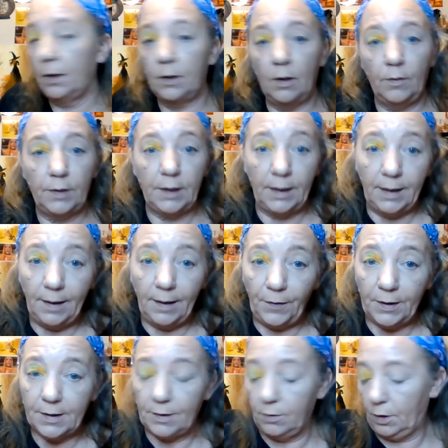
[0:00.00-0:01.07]
So to get
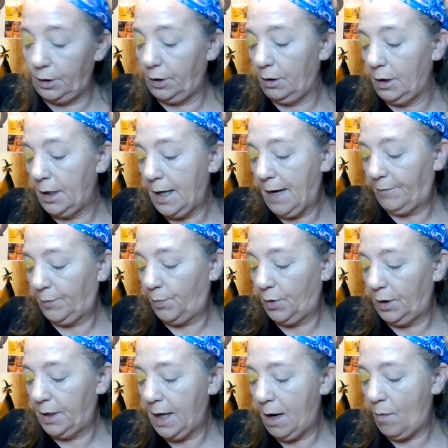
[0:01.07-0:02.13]
this look, you're going to have to
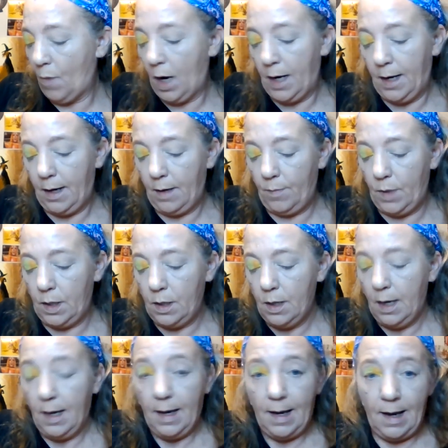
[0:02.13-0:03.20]
put down
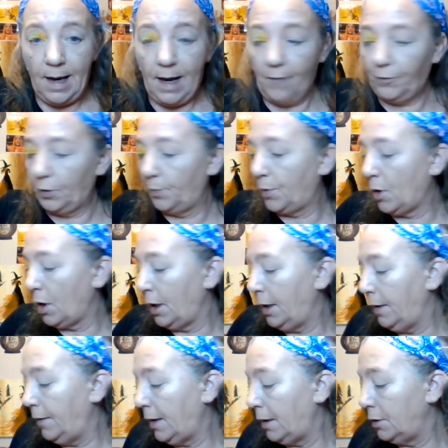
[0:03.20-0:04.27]
Miami, After
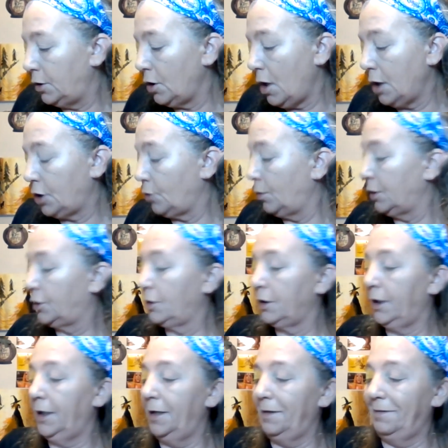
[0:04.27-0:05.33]
Party, then Joshua
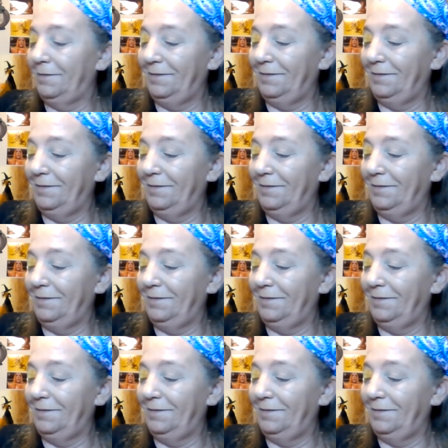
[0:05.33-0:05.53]
Tree.